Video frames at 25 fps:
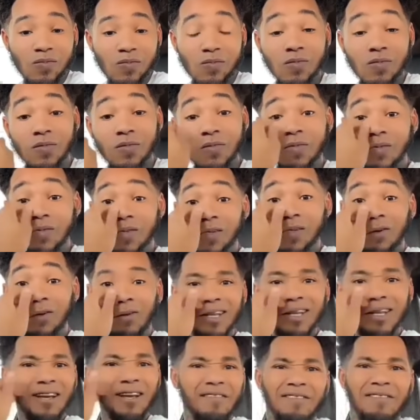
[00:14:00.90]
What the fuck
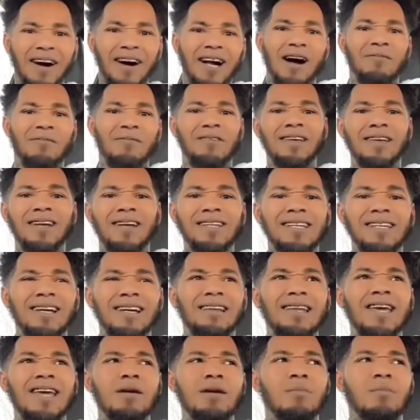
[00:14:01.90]
I finna just leave my
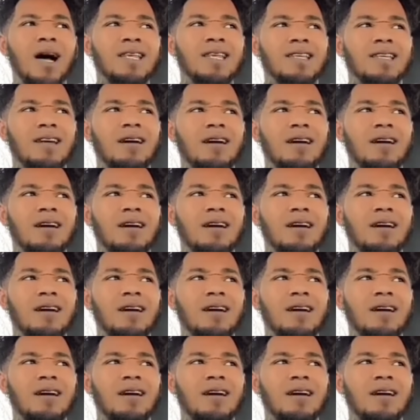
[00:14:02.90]
son for?